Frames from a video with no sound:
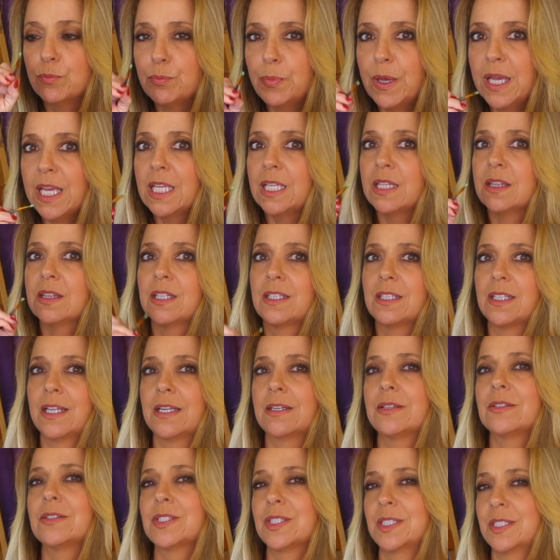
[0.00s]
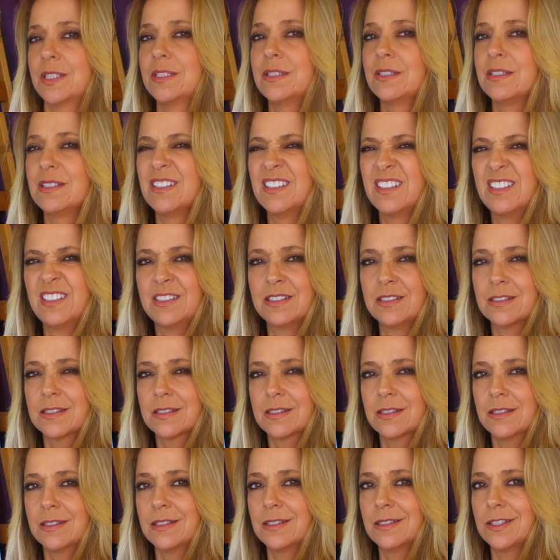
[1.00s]
paint the letters in, and it's
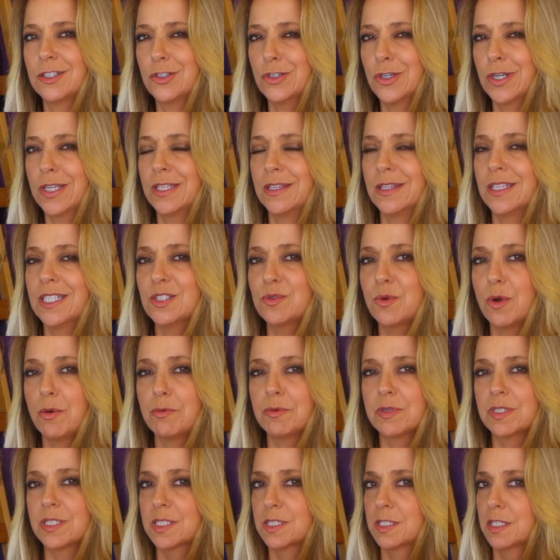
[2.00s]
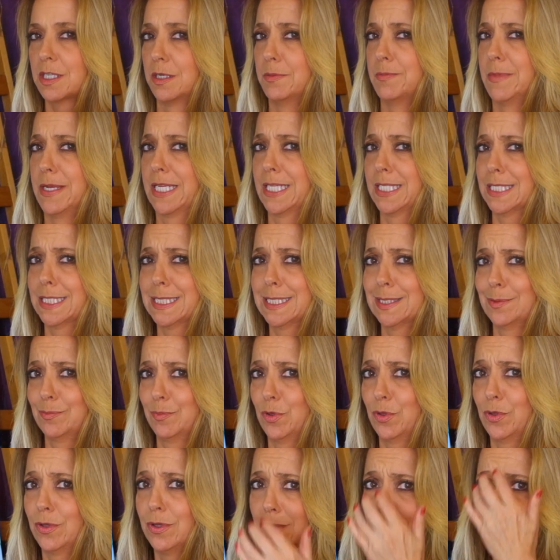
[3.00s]
kind of tricky. That's why we're just gonna make it
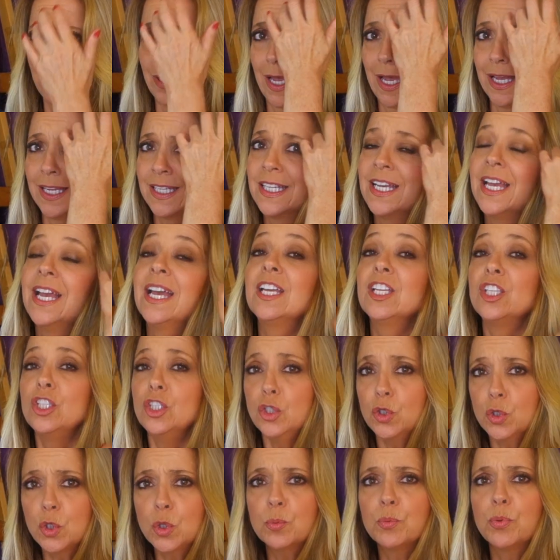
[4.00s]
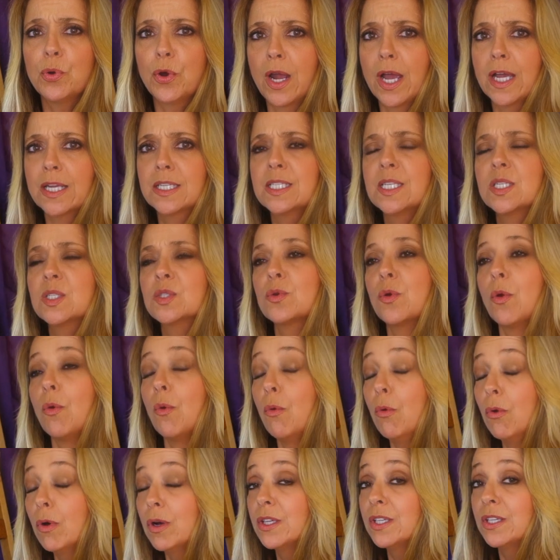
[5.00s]
simple, okay? You can practice,
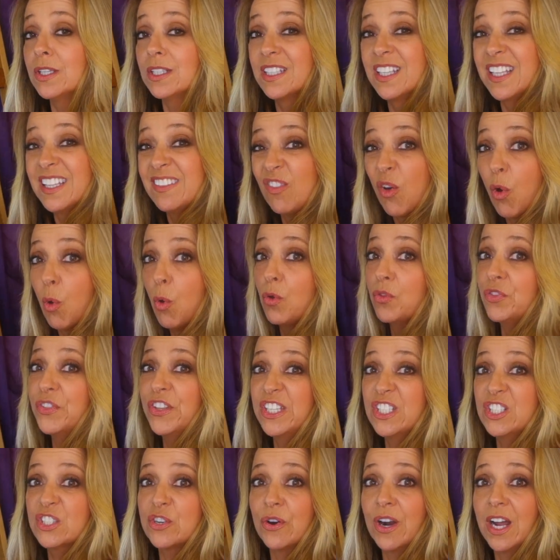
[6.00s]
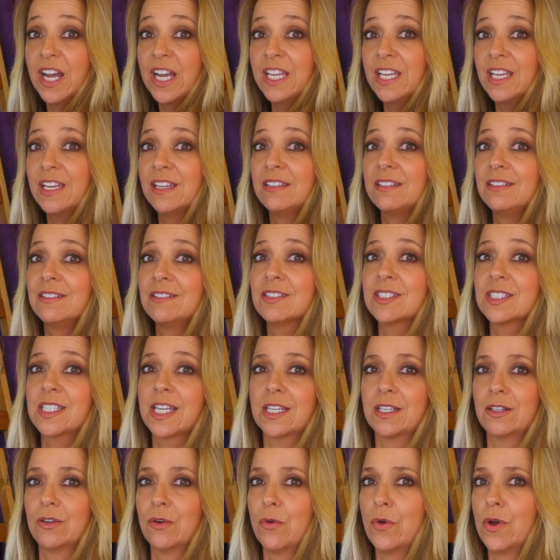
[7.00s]
or you can let the whole thing dry and use
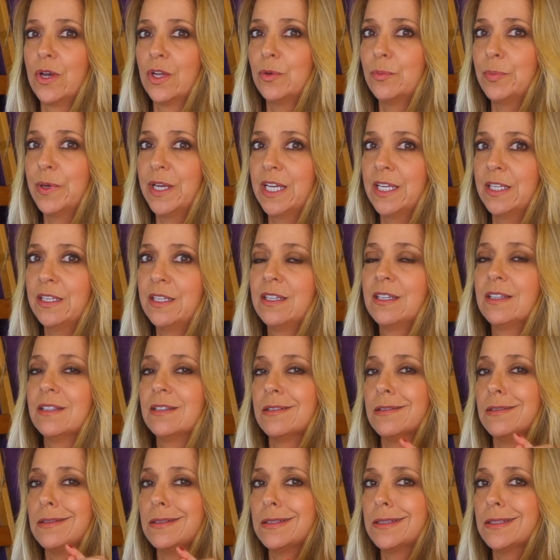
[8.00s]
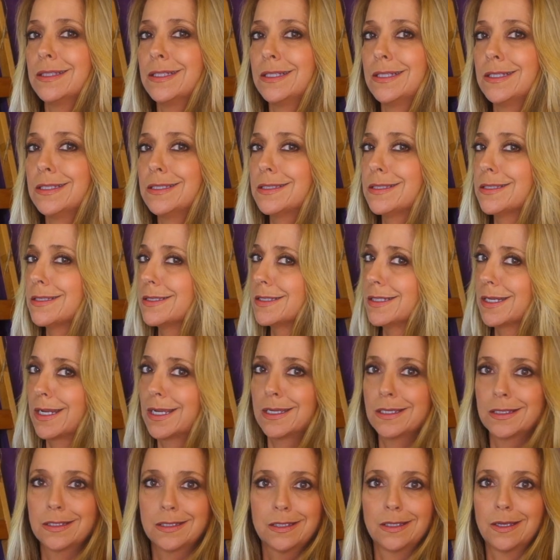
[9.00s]
like an oil pen. The only thing is you
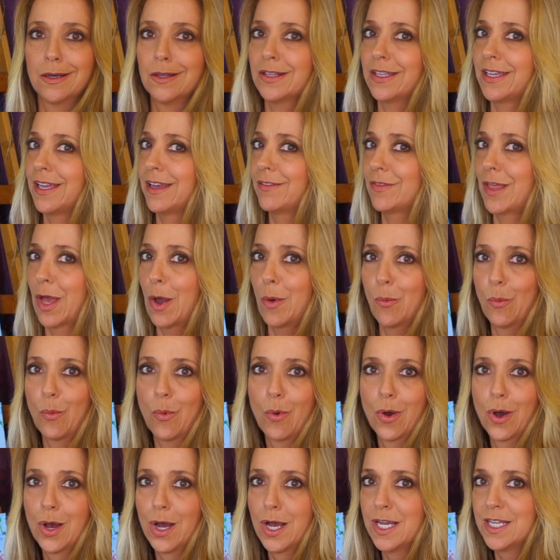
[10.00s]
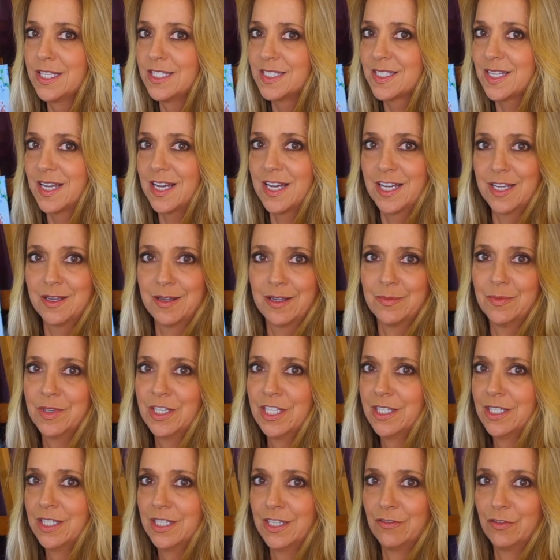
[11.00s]
only have that one time.
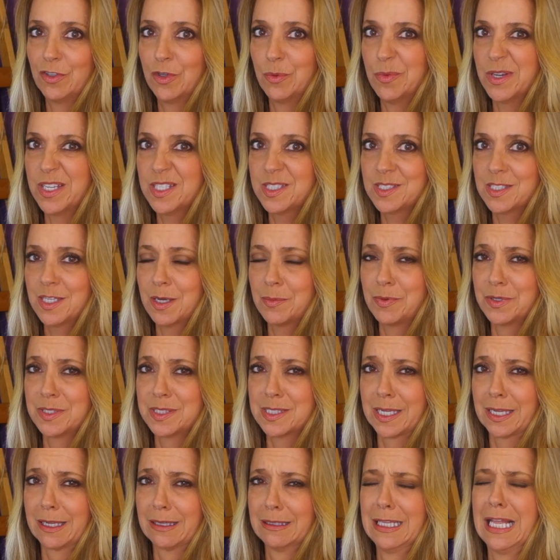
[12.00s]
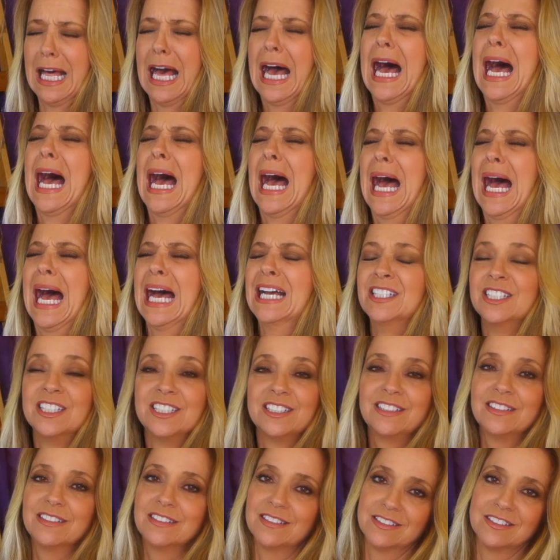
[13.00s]
If you mess up, it's like,
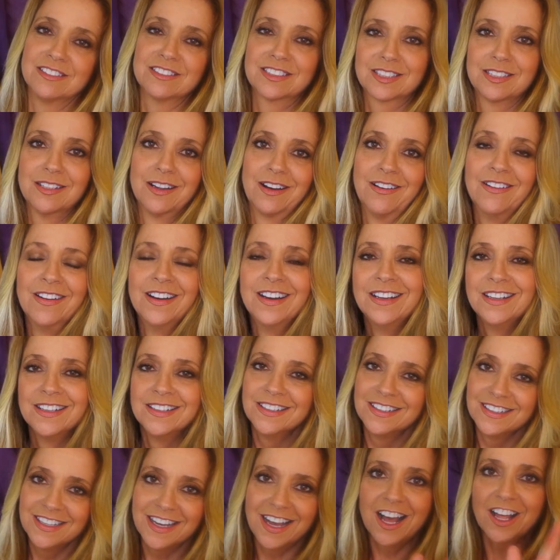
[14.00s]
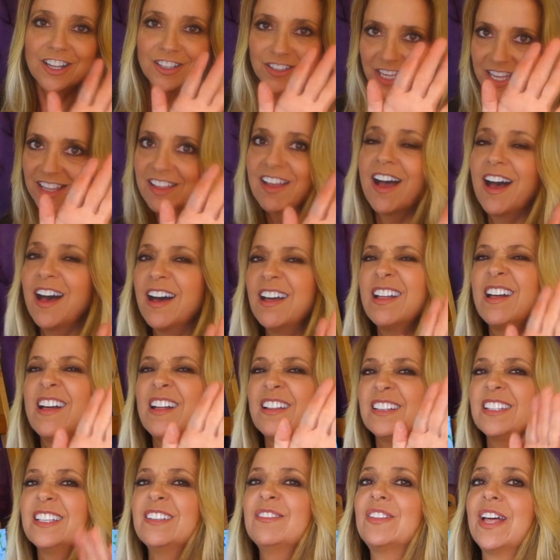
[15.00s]
you know, so
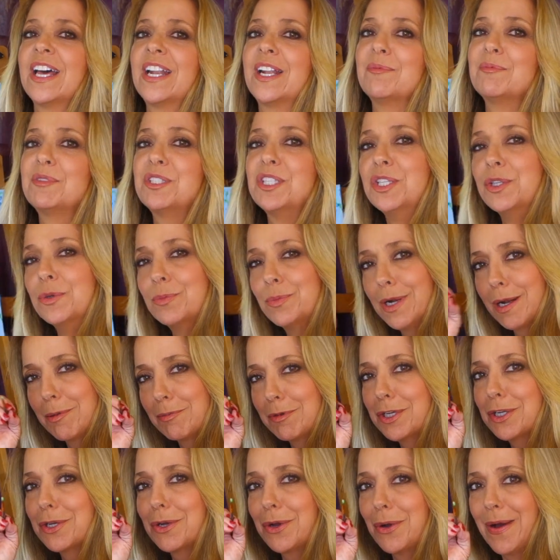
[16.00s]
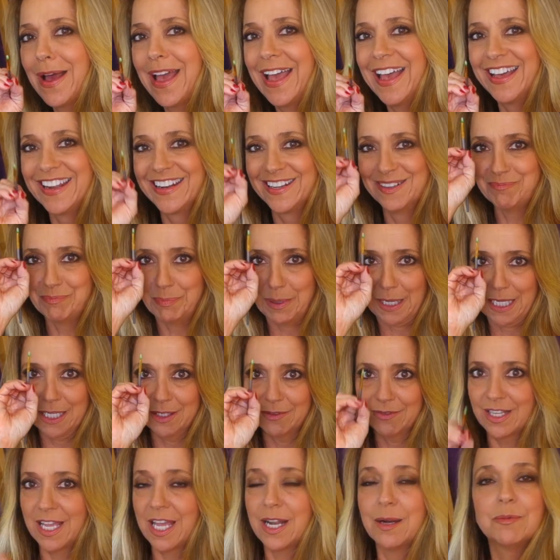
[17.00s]
I'll leave that up to you, but I'm gonna go ahead and
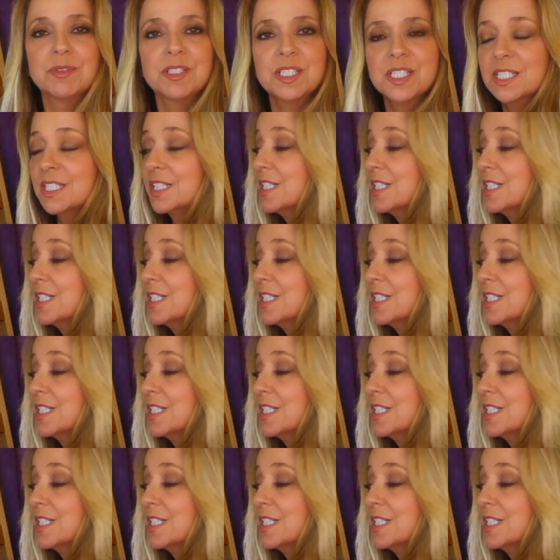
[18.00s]
paint, and I'm just